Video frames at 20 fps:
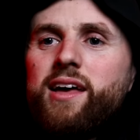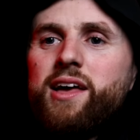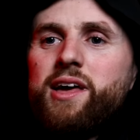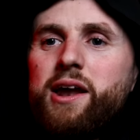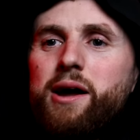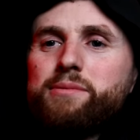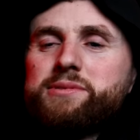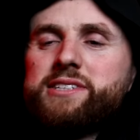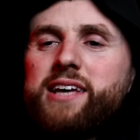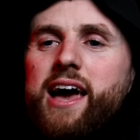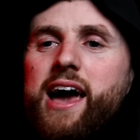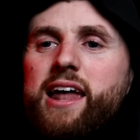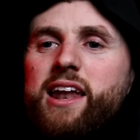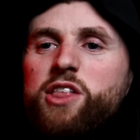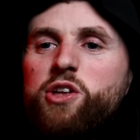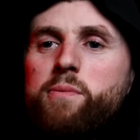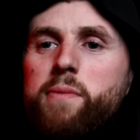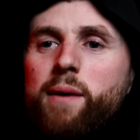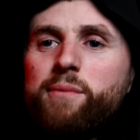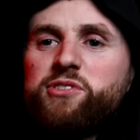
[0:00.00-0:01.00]
You know what I'm saying?
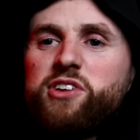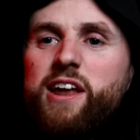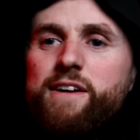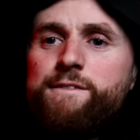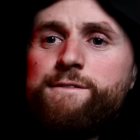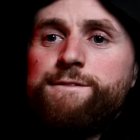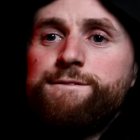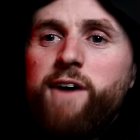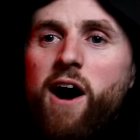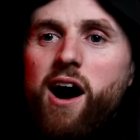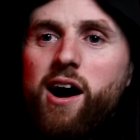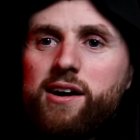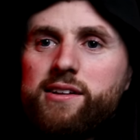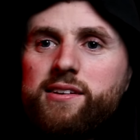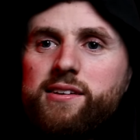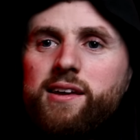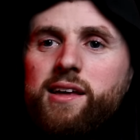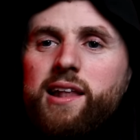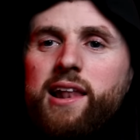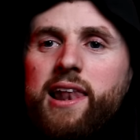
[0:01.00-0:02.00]
And your mum's gonna get
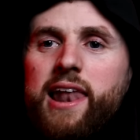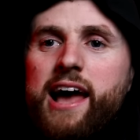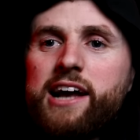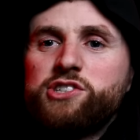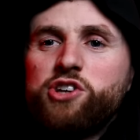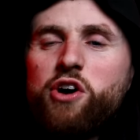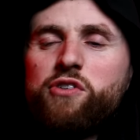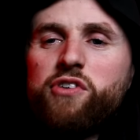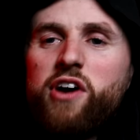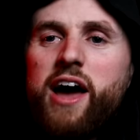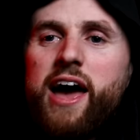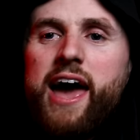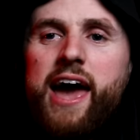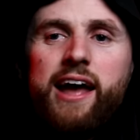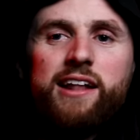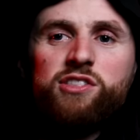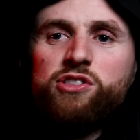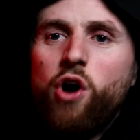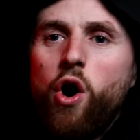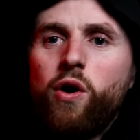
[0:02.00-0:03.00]
fucked. Legs over her
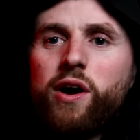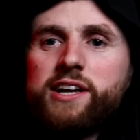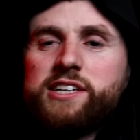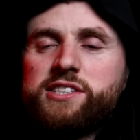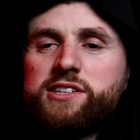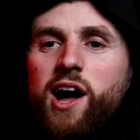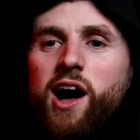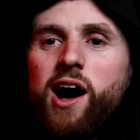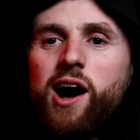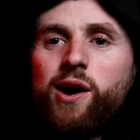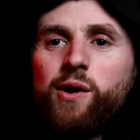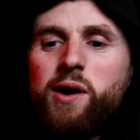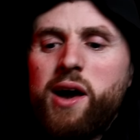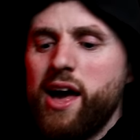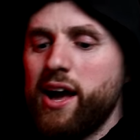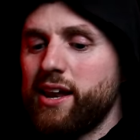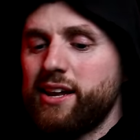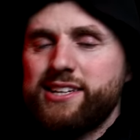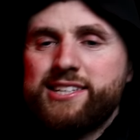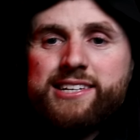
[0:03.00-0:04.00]
head, doggy style.
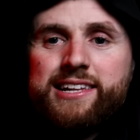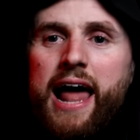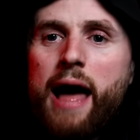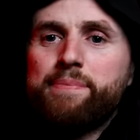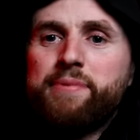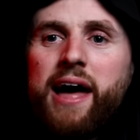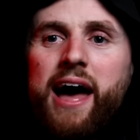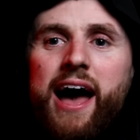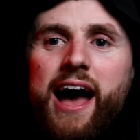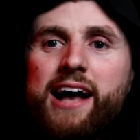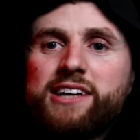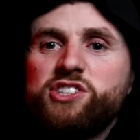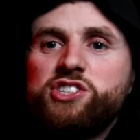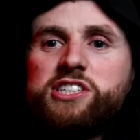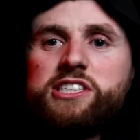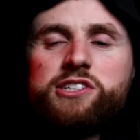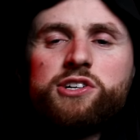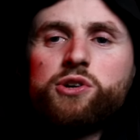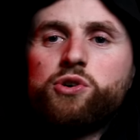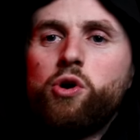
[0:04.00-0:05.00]
Gonna slap that ass and
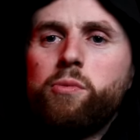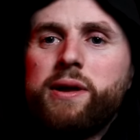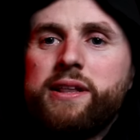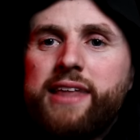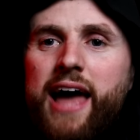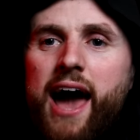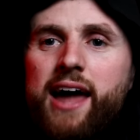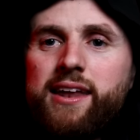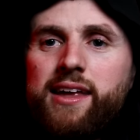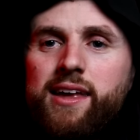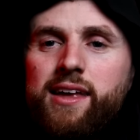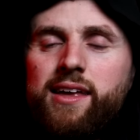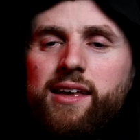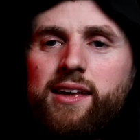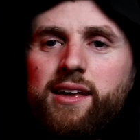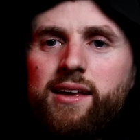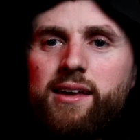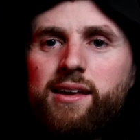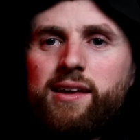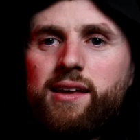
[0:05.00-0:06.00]
she's gonna call me daddy.
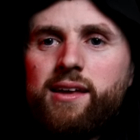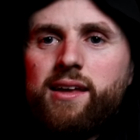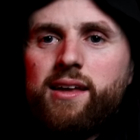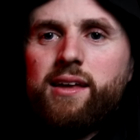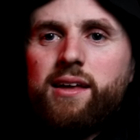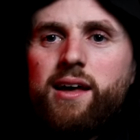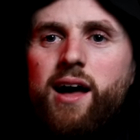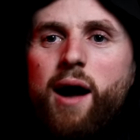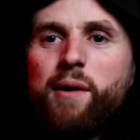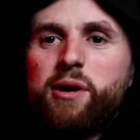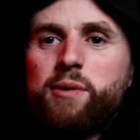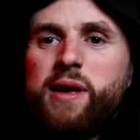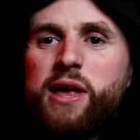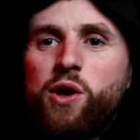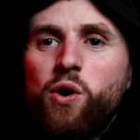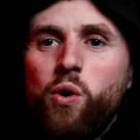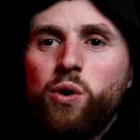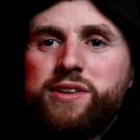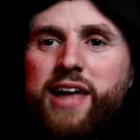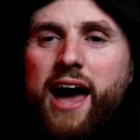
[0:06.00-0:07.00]
I'm gonna be
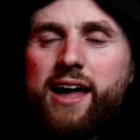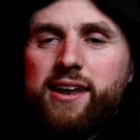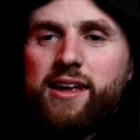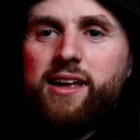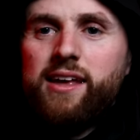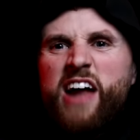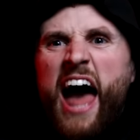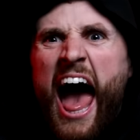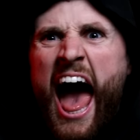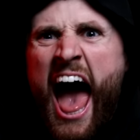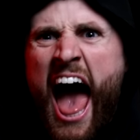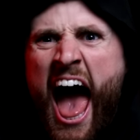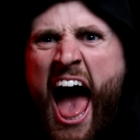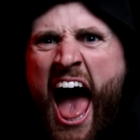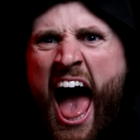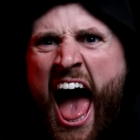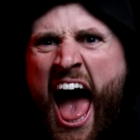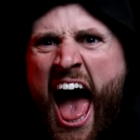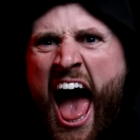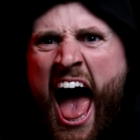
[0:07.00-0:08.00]
your daddy. Yeah.
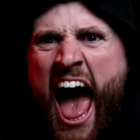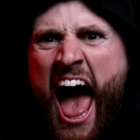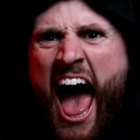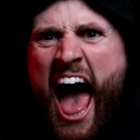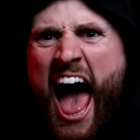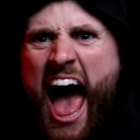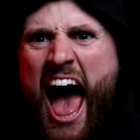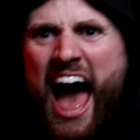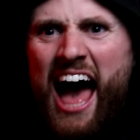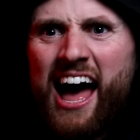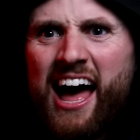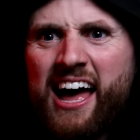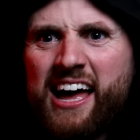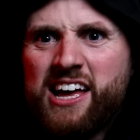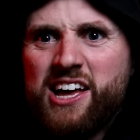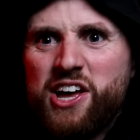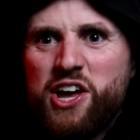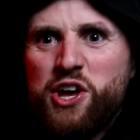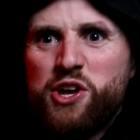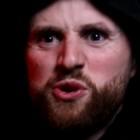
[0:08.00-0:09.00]
Ah!
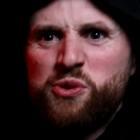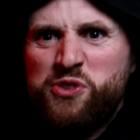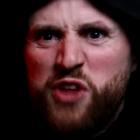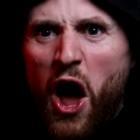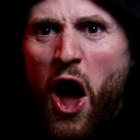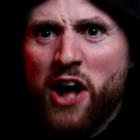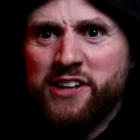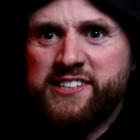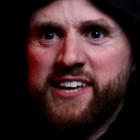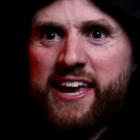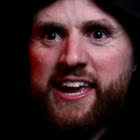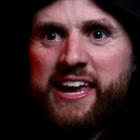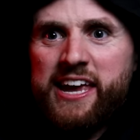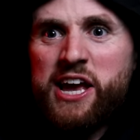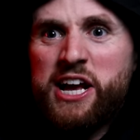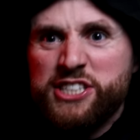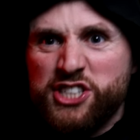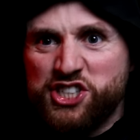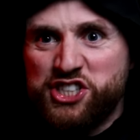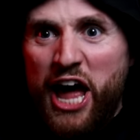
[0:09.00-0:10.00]

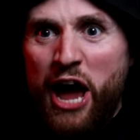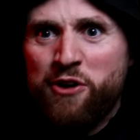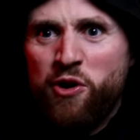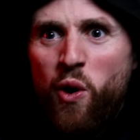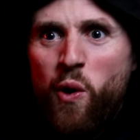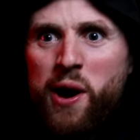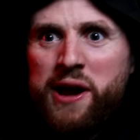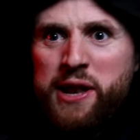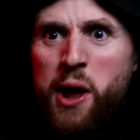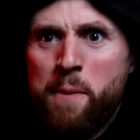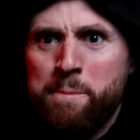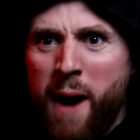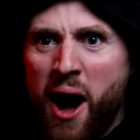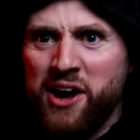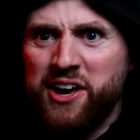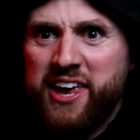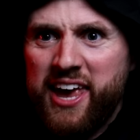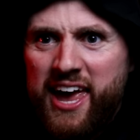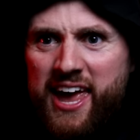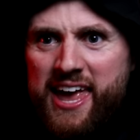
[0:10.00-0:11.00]
Dirty, steroid,
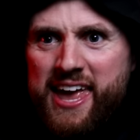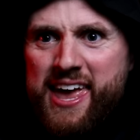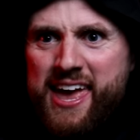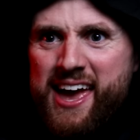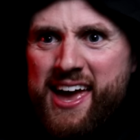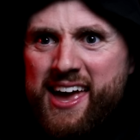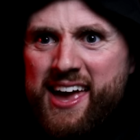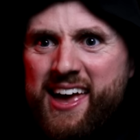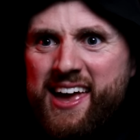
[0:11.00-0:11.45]
monkey.